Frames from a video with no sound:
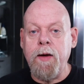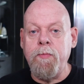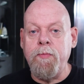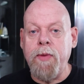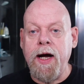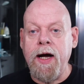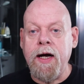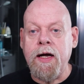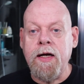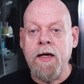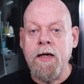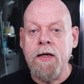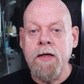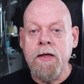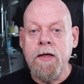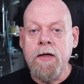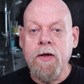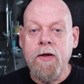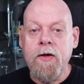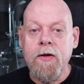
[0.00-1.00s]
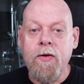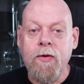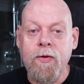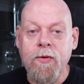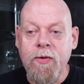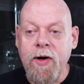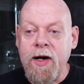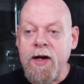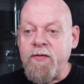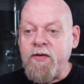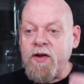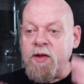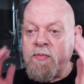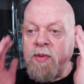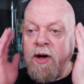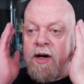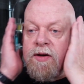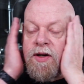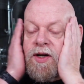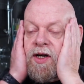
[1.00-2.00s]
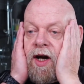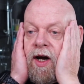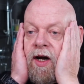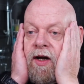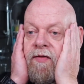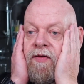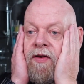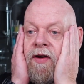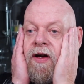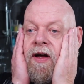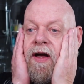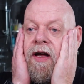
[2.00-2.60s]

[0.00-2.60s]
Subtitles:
I'm back, all ready for the post shave.